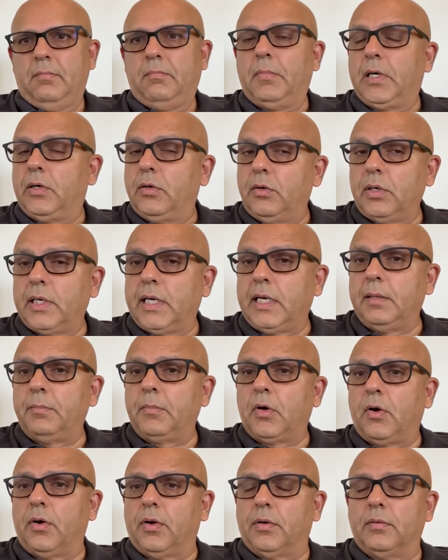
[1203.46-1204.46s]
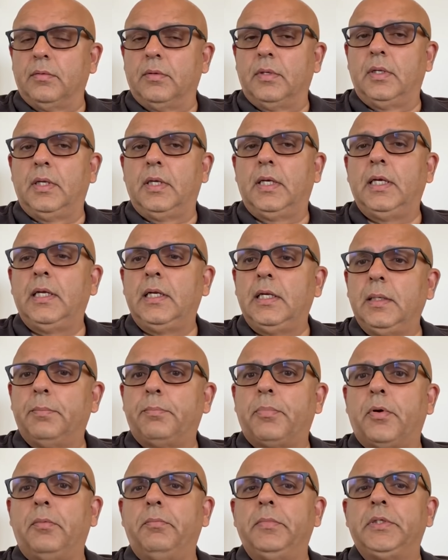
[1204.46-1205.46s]
But don't get him wrong, he
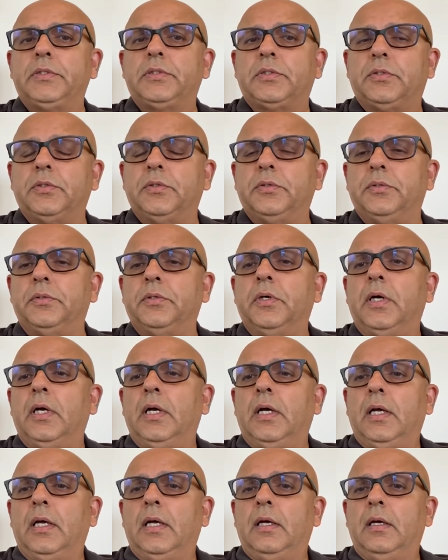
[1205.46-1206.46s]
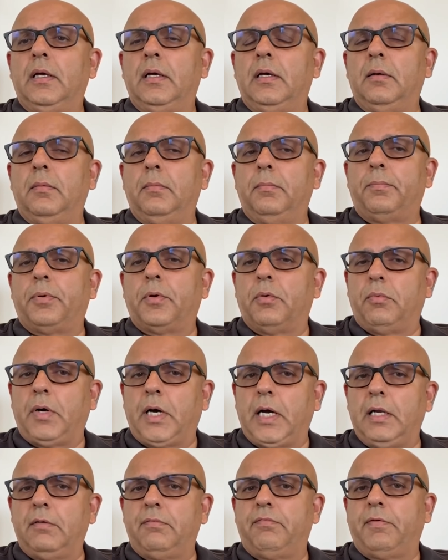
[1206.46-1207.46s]
did promise to
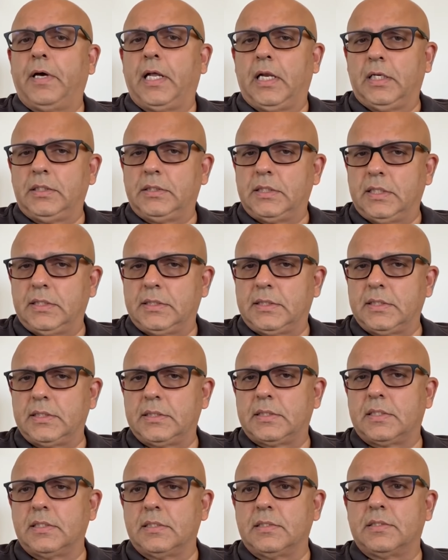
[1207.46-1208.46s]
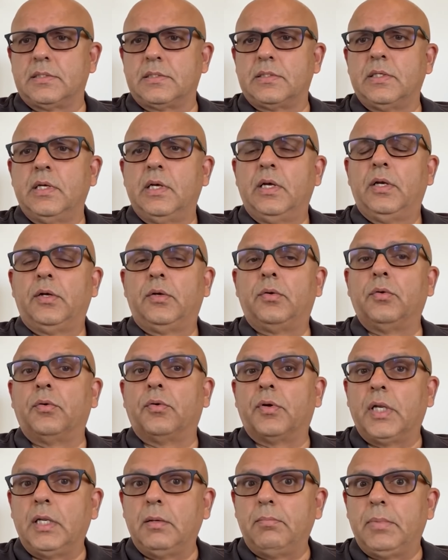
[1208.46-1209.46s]
provide financial assistance to
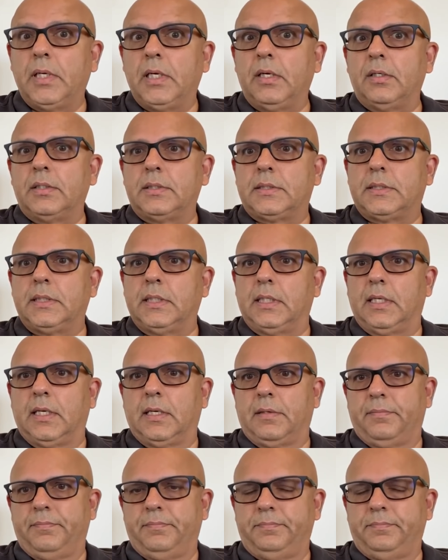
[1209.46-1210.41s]
rebuild Syria.